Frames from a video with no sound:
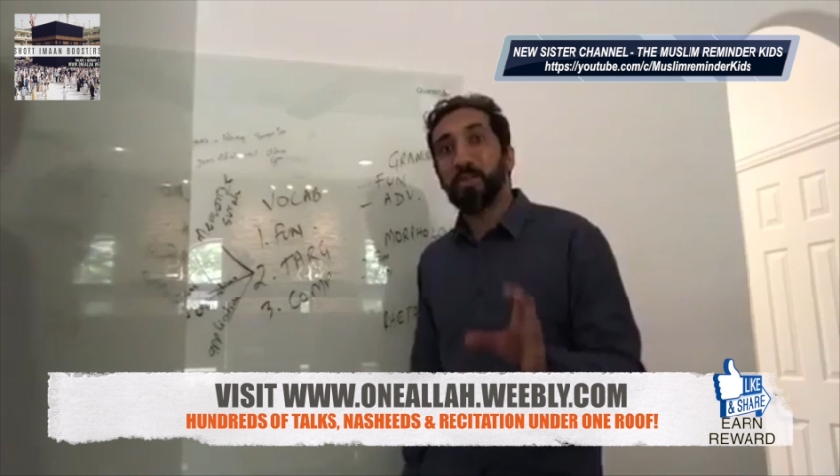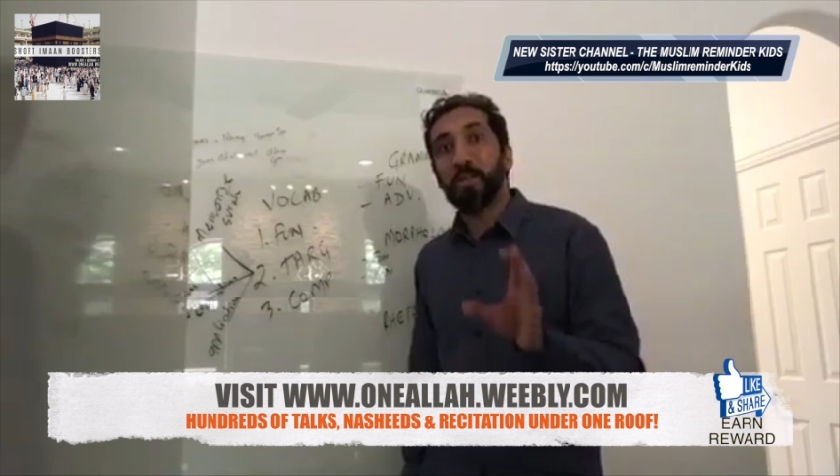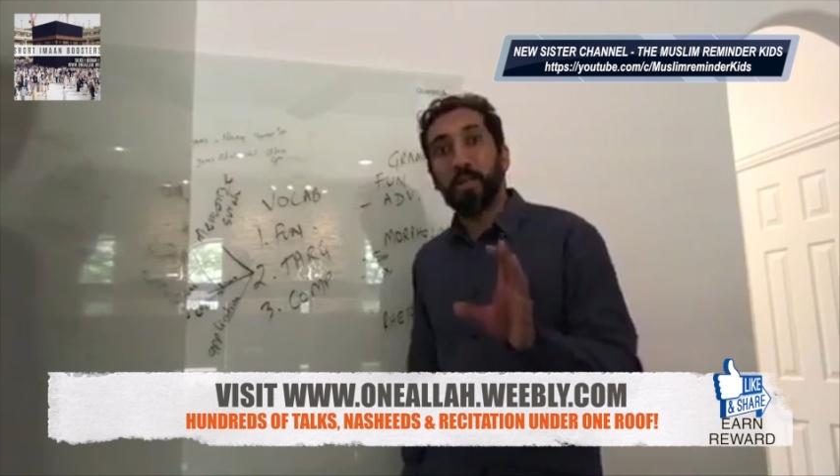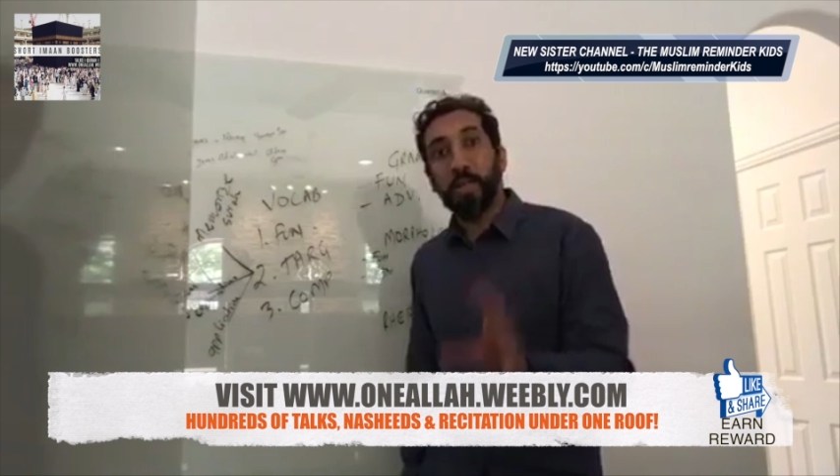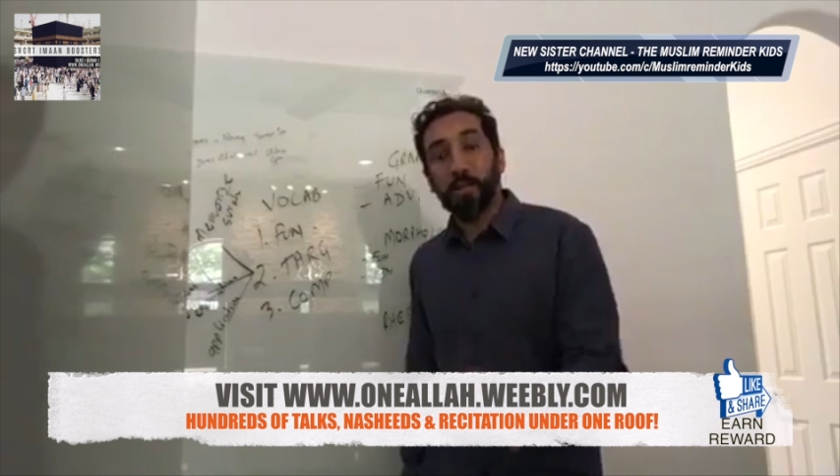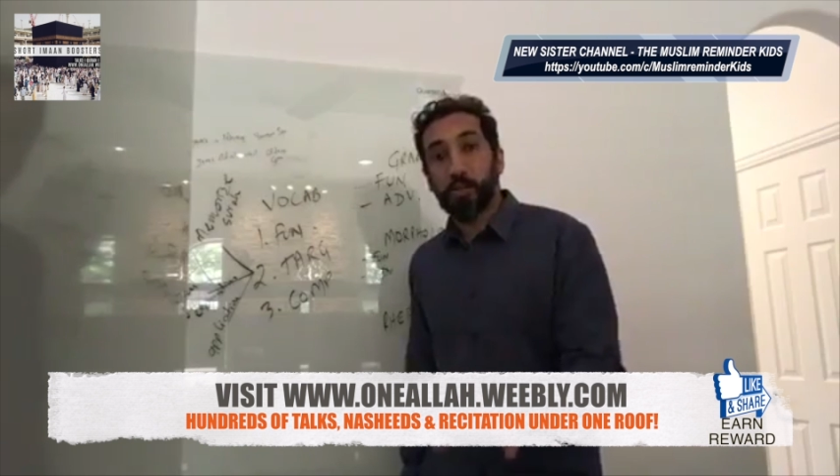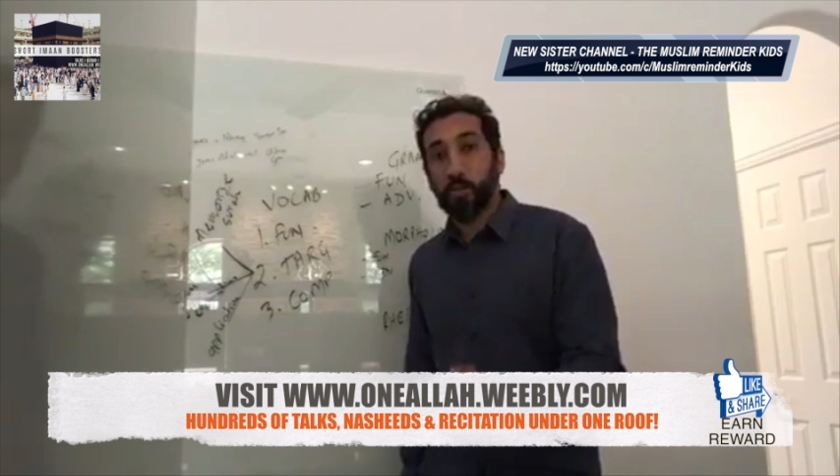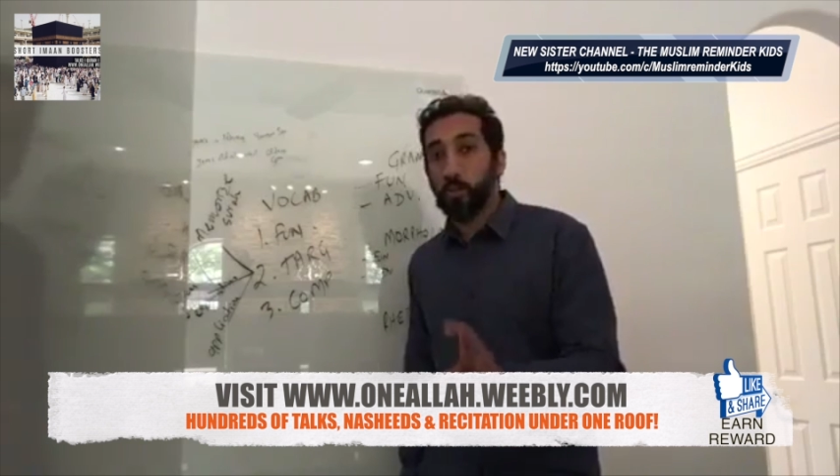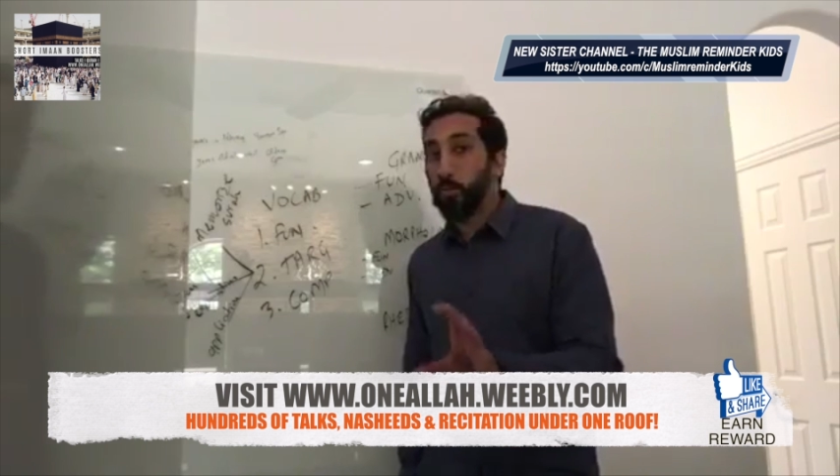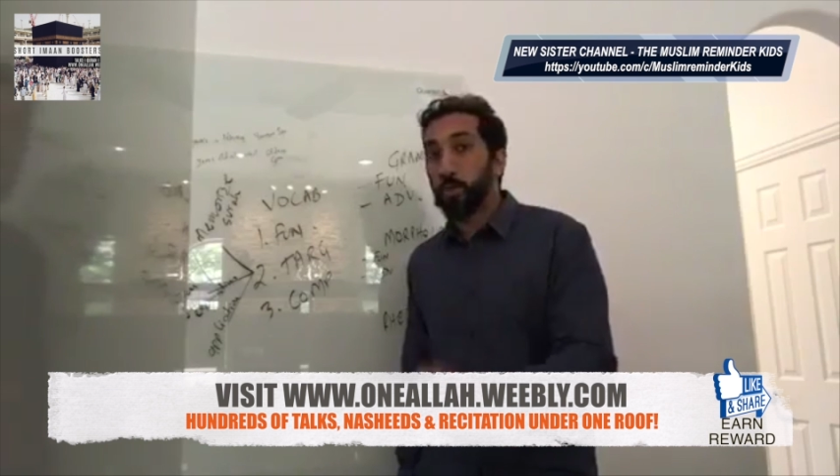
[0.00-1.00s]

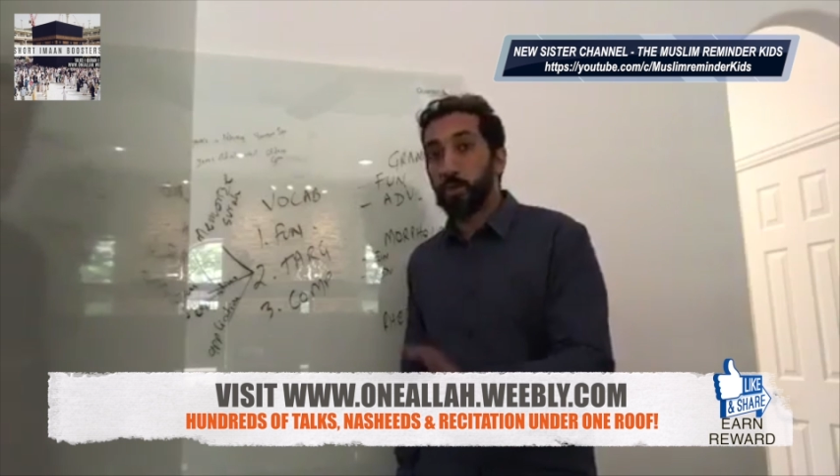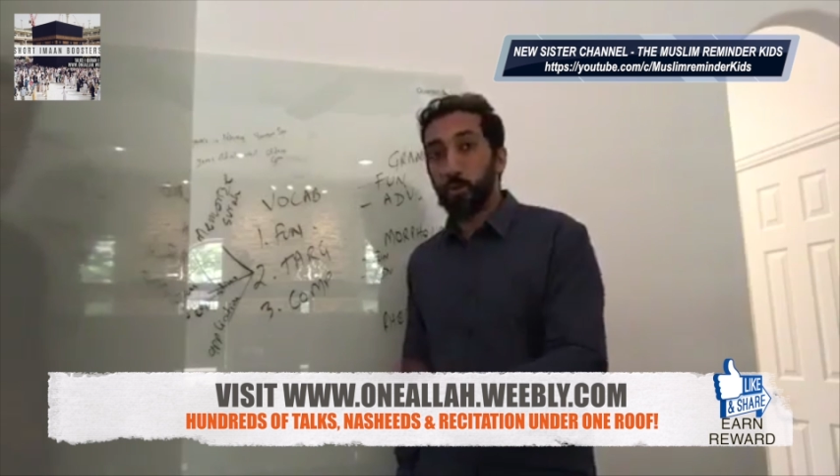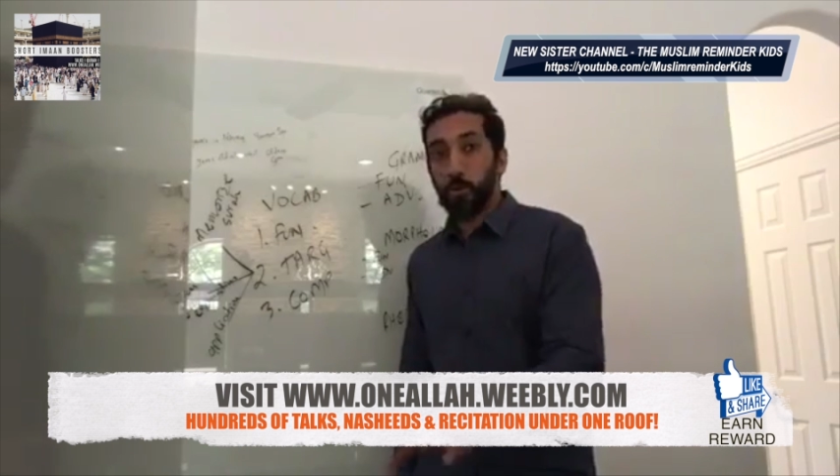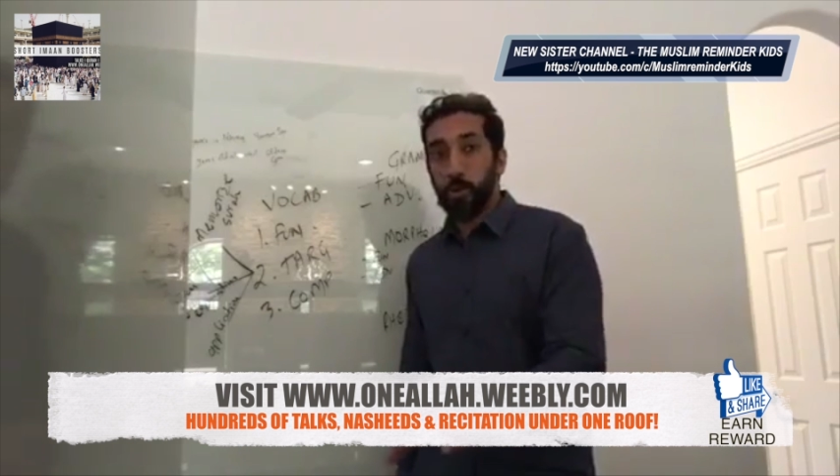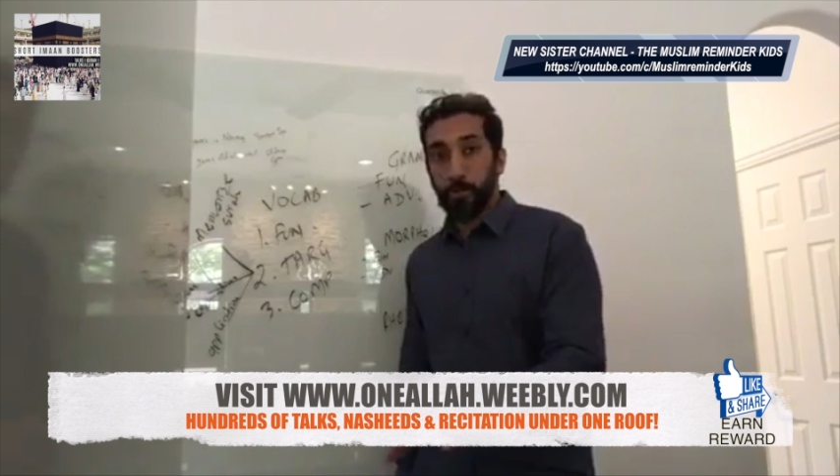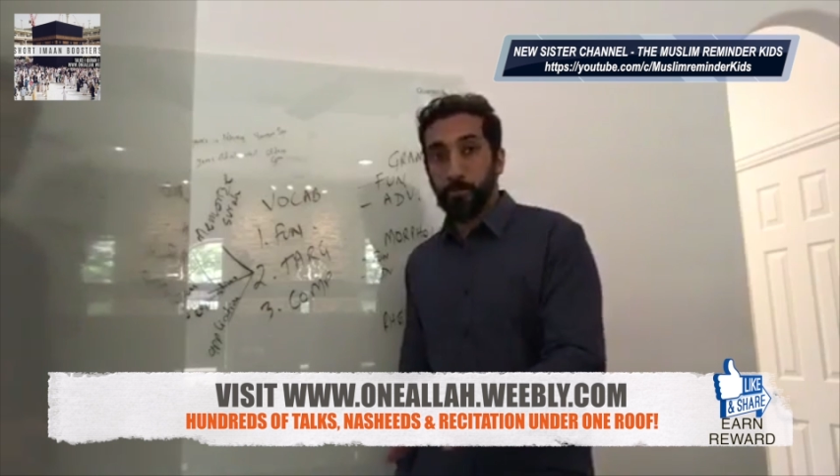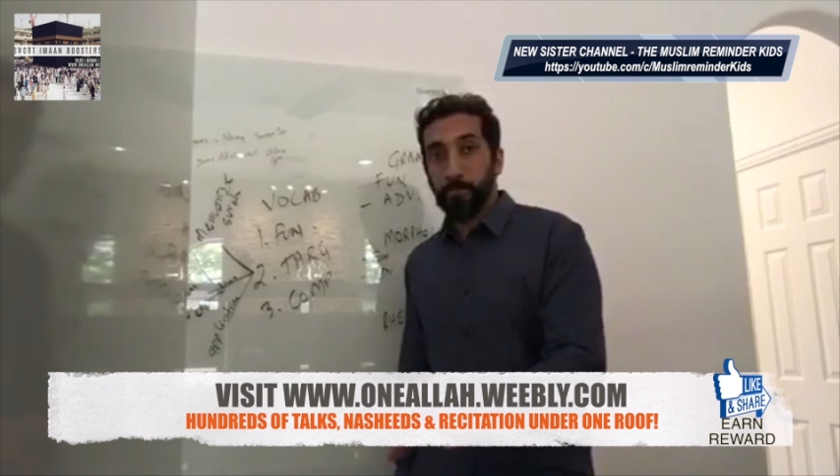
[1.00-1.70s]
connection with the Quran.